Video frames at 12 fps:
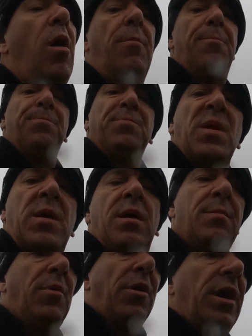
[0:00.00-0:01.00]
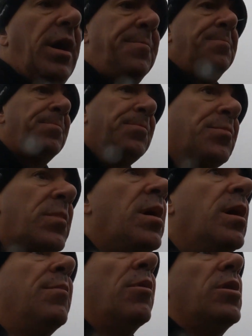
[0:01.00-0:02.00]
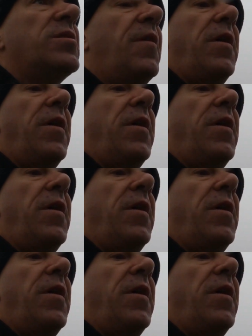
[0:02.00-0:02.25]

what, but it's